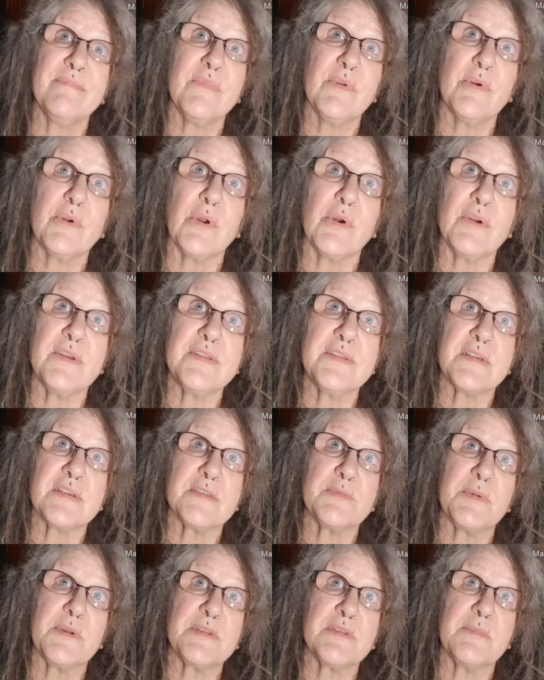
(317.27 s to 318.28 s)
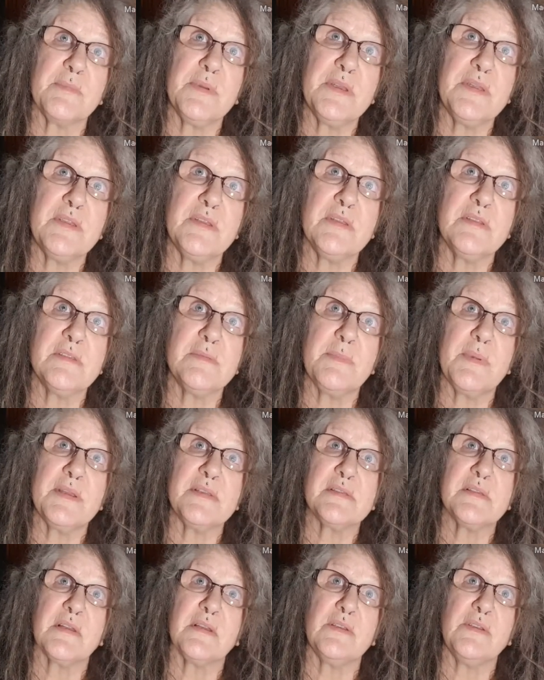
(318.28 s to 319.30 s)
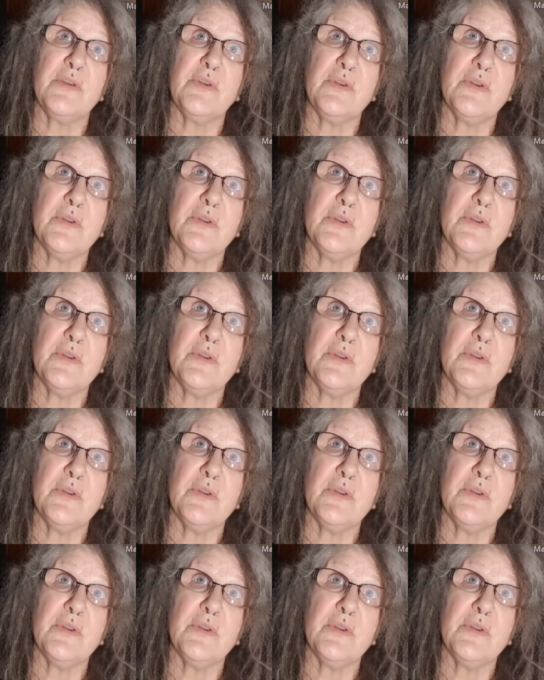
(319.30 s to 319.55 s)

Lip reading: or always express opinions based on